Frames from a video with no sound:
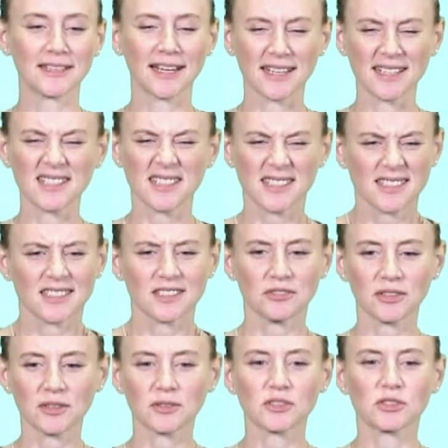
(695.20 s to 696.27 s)
And it is
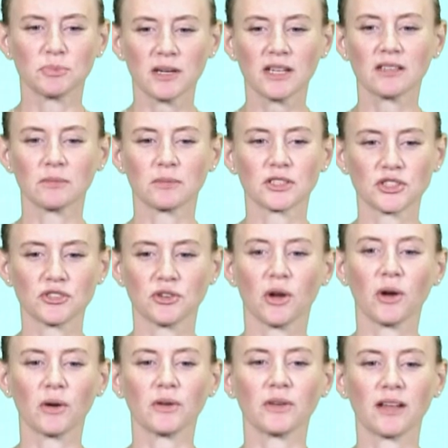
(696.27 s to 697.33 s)
difficult to speak them because you
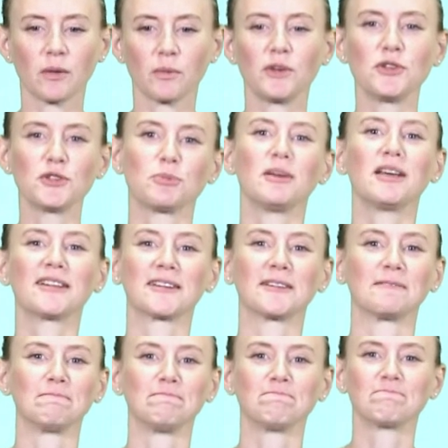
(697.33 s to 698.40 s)
know that when you speak
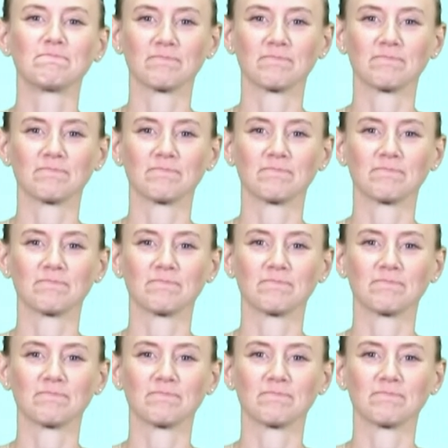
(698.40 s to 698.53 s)
them,